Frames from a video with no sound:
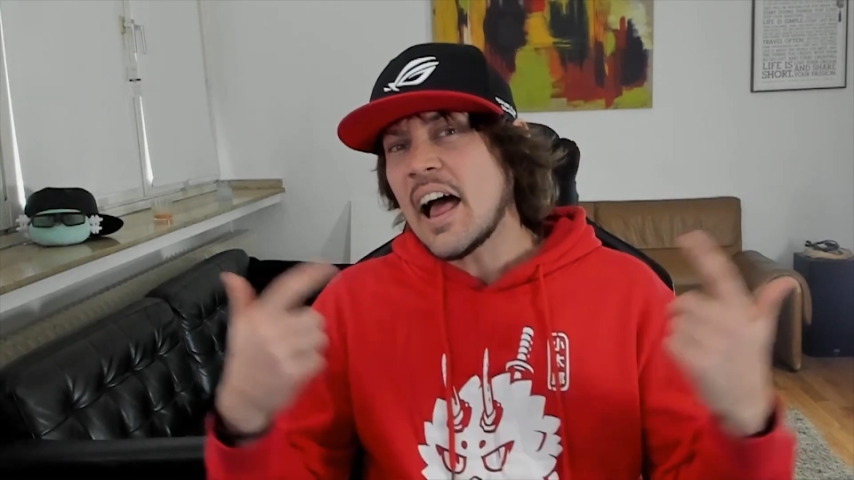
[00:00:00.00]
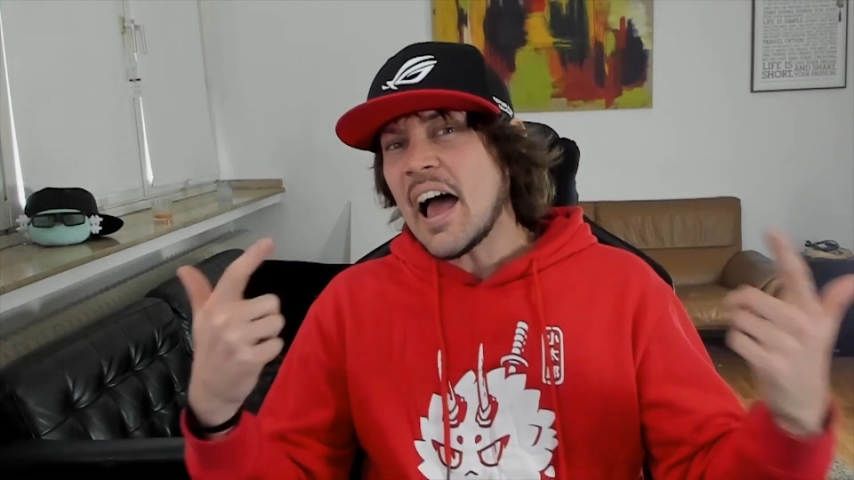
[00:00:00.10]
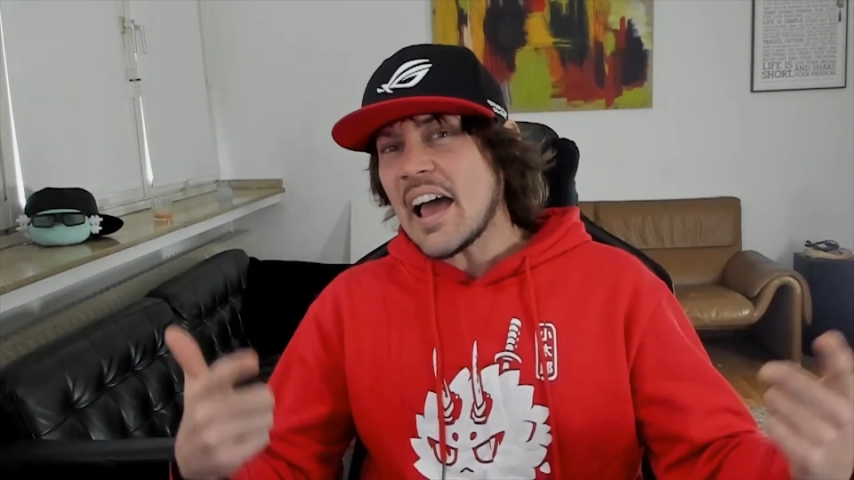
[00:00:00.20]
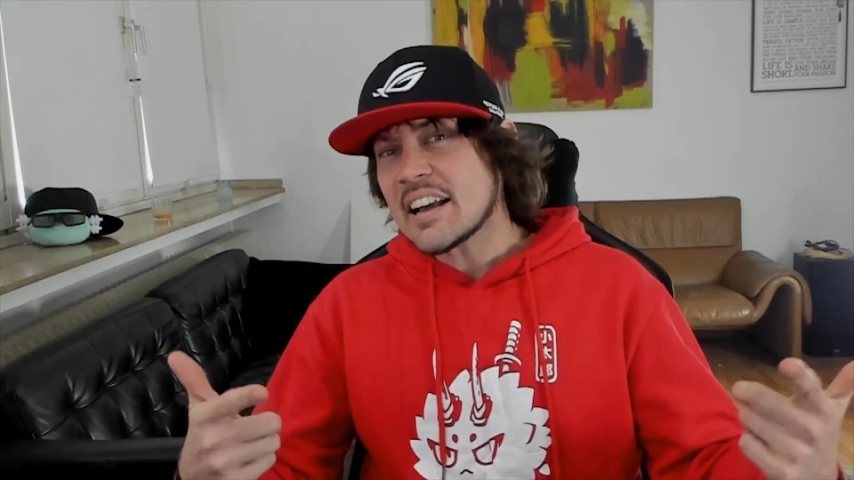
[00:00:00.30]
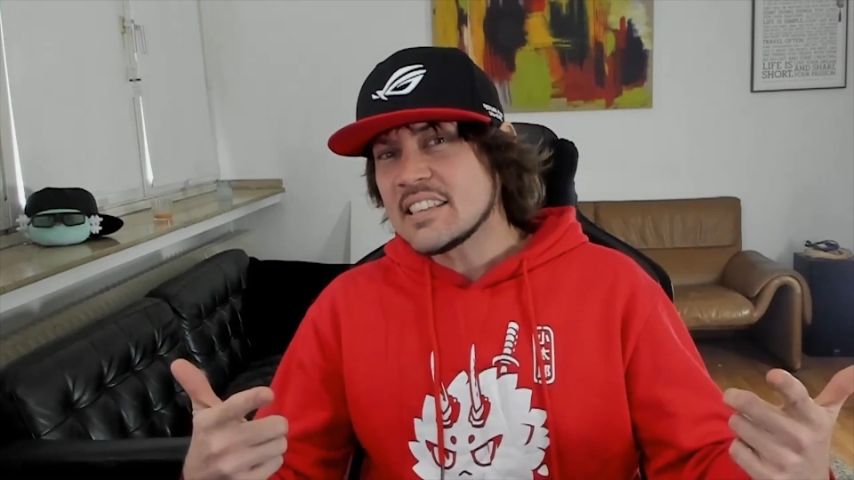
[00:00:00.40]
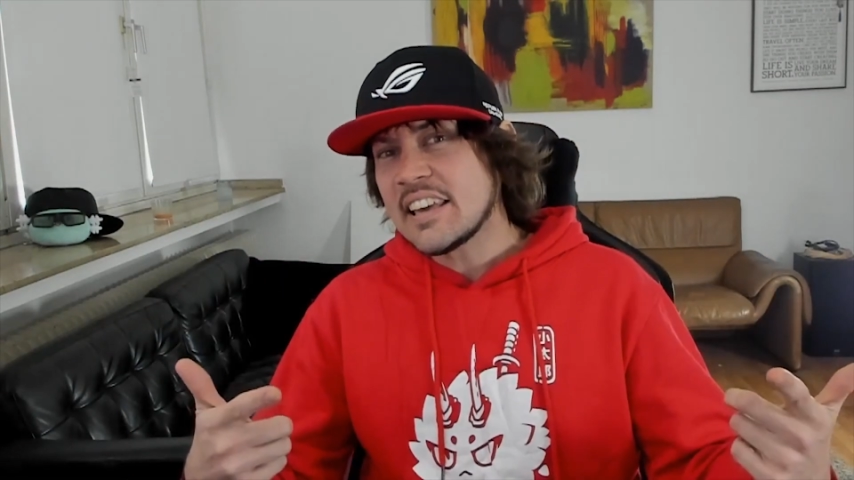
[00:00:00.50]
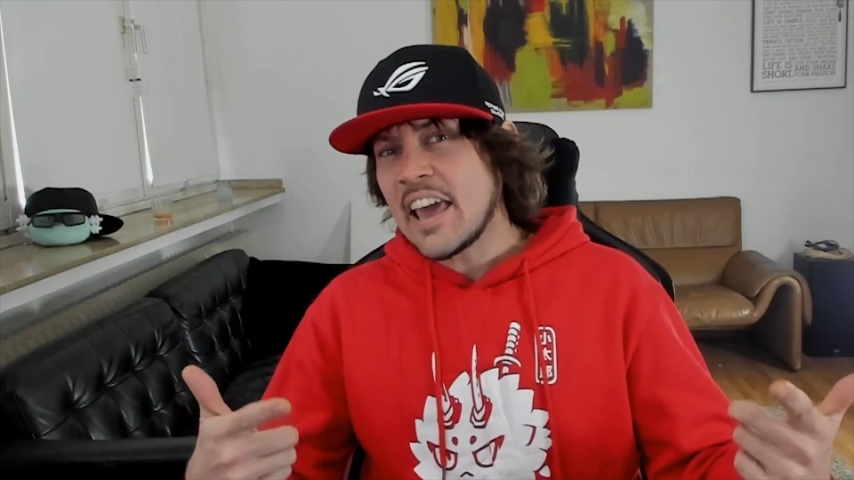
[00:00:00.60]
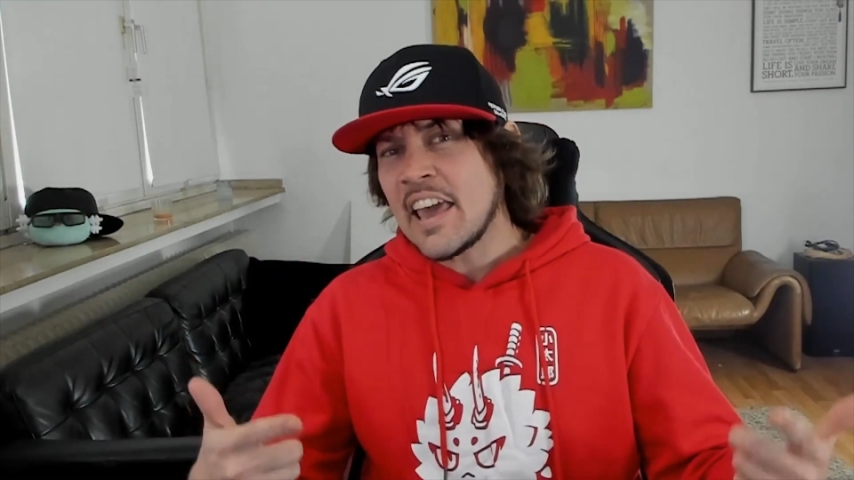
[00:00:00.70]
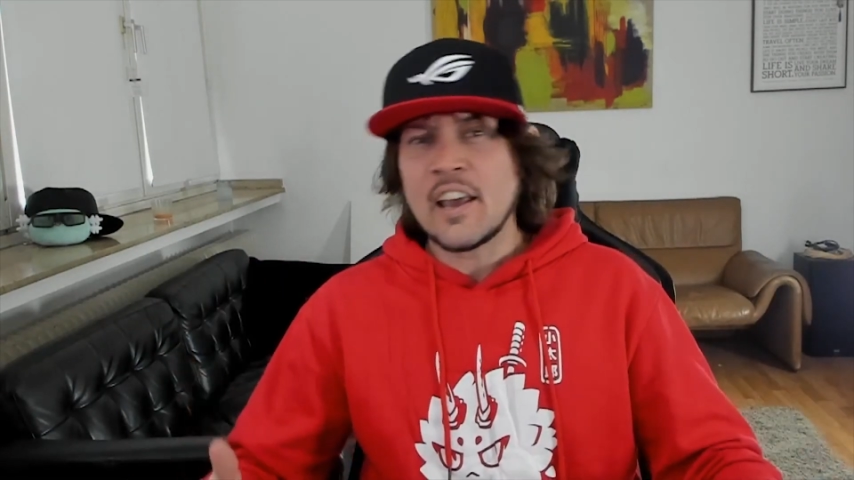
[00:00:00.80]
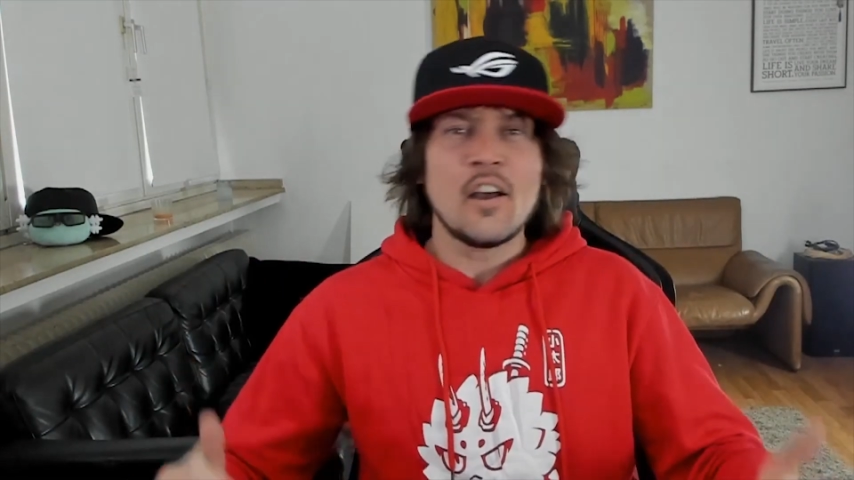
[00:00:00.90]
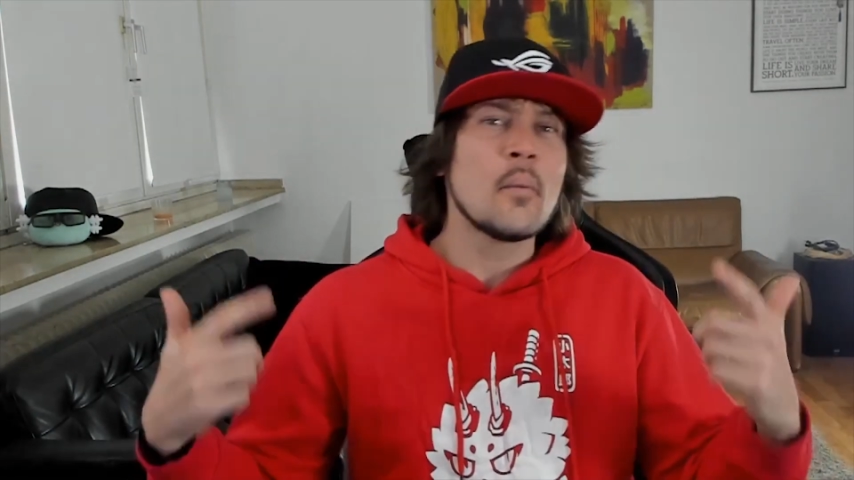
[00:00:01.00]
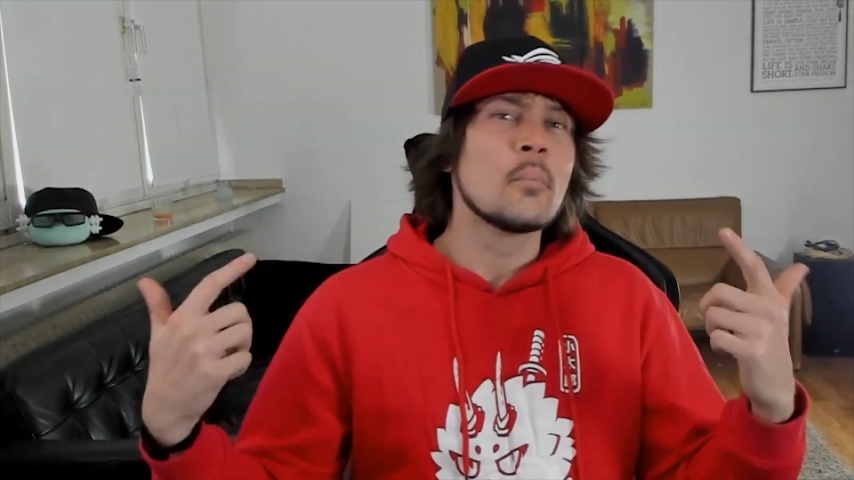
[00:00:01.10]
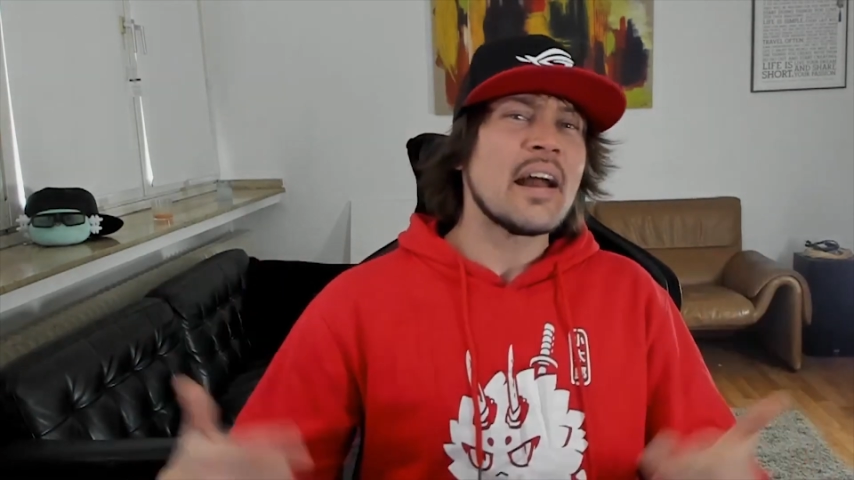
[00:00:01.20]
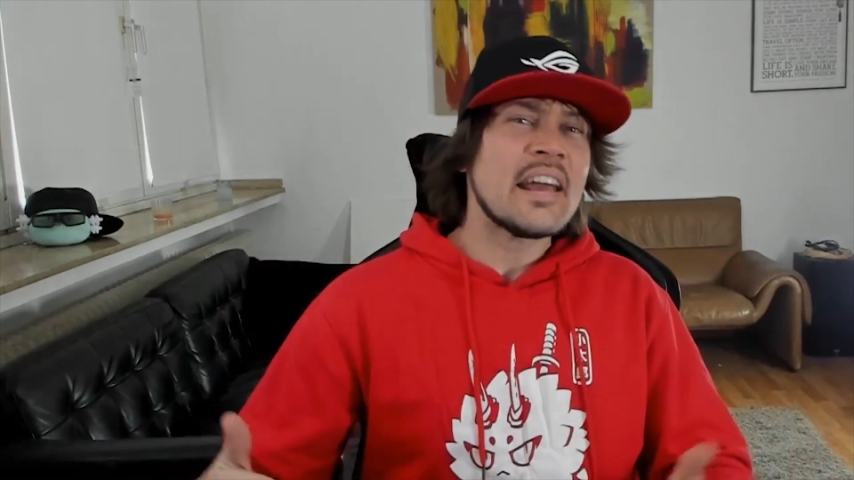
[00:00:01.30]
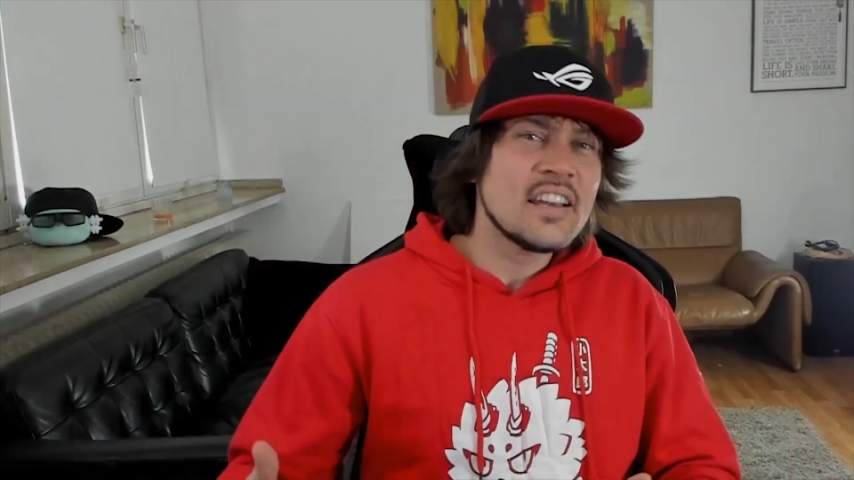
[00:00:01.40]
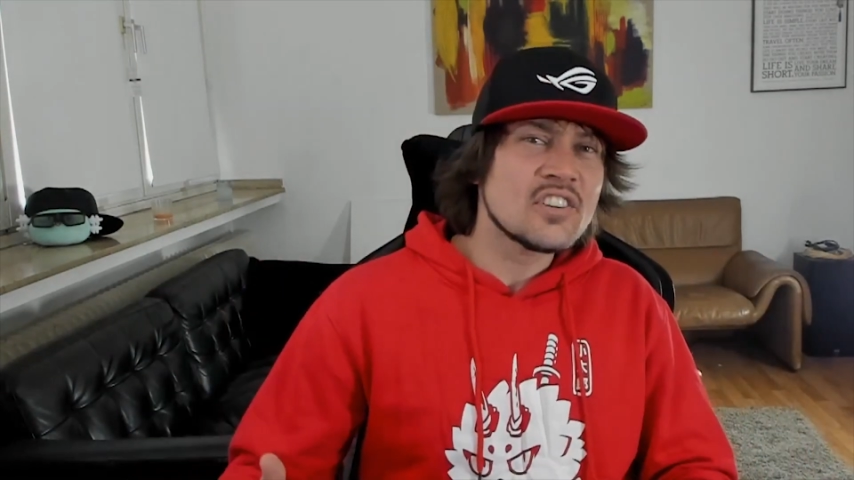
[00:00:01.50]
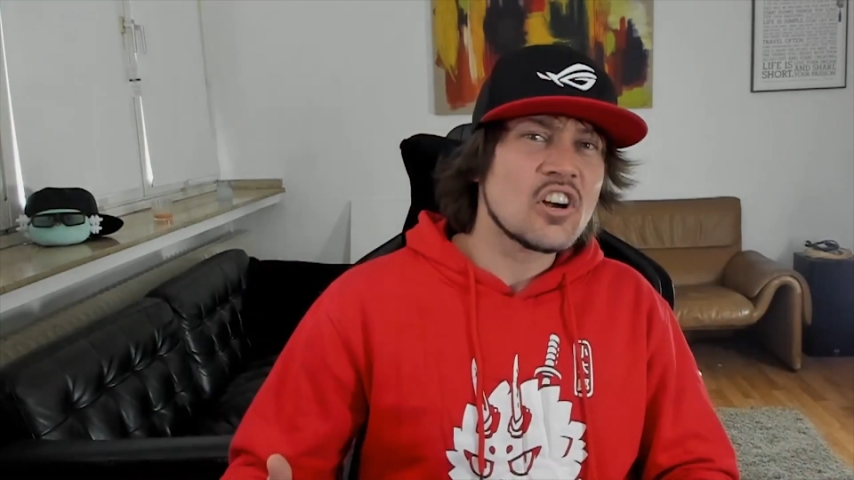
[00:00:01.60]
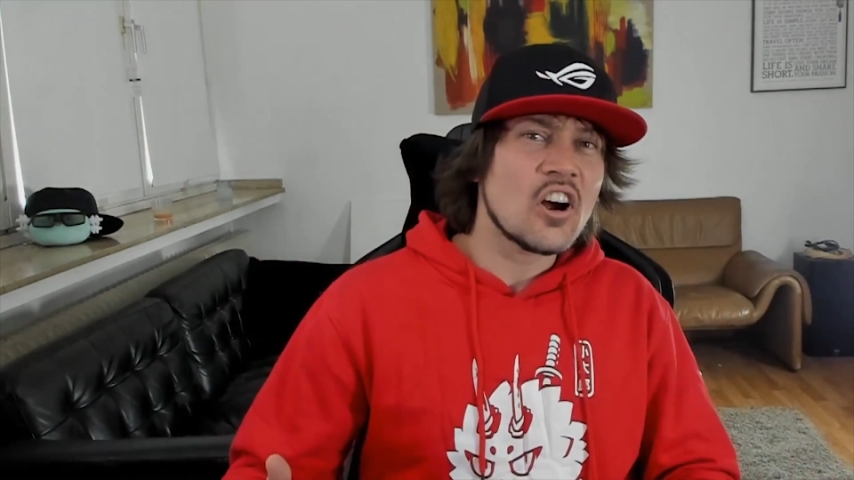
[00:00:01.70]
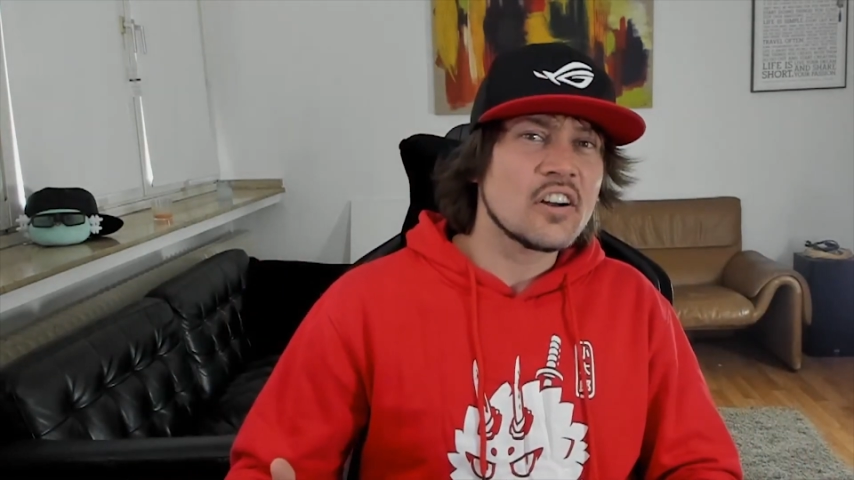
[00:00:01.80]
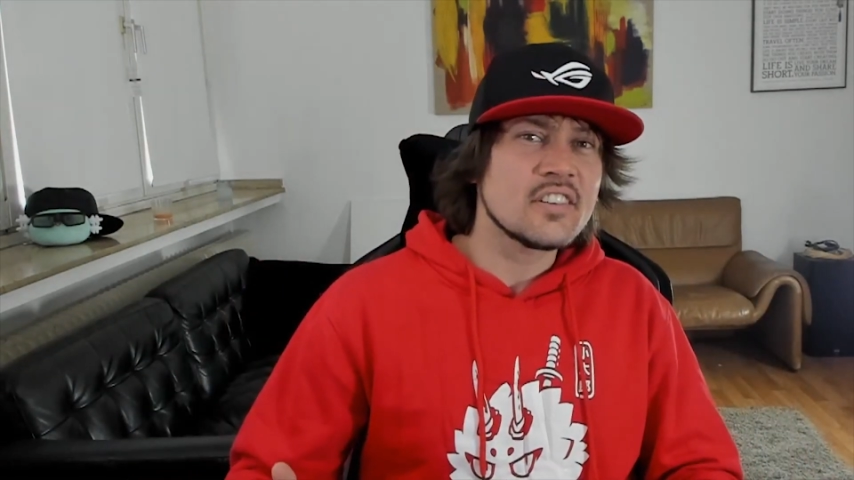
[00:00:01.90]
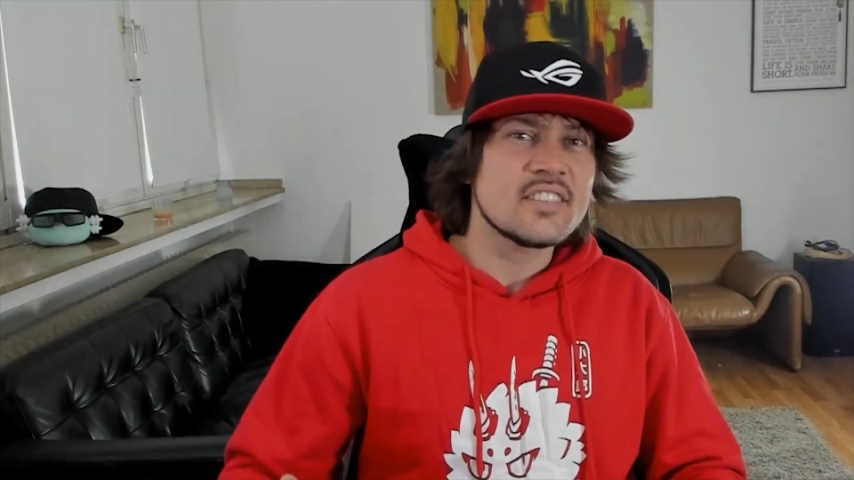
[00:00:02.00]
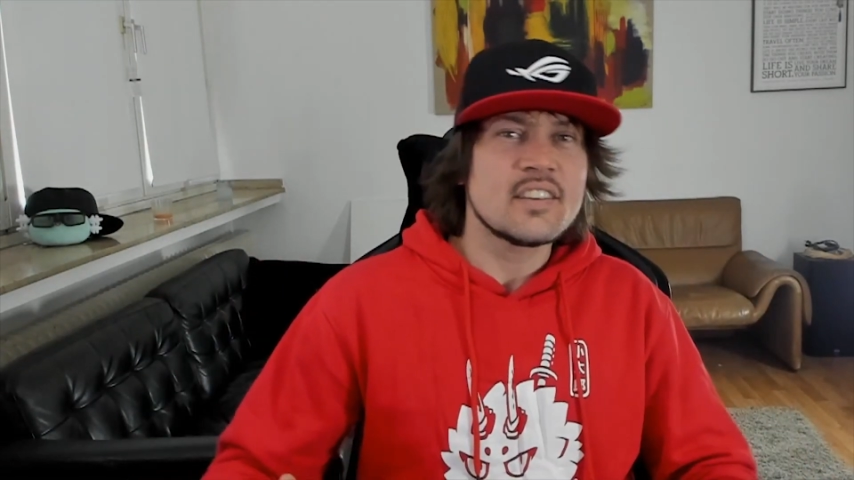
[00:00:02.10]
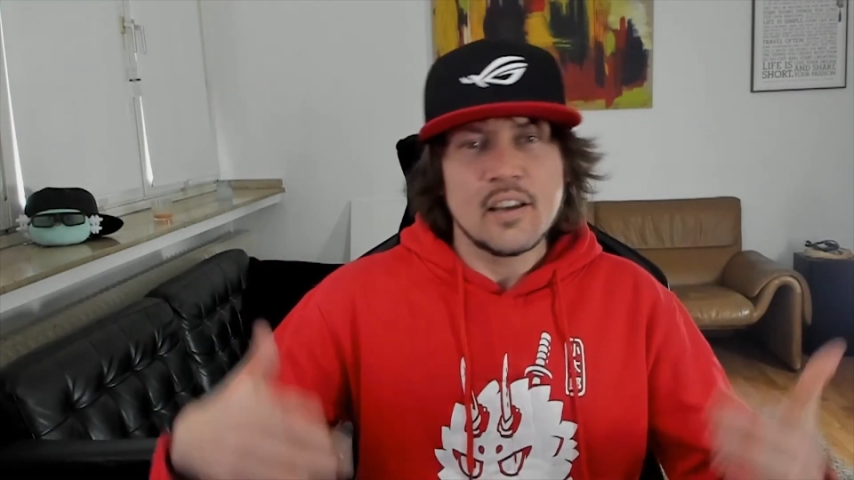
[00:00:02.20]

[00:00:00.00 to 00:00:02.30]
Axie Gang, breaking charts.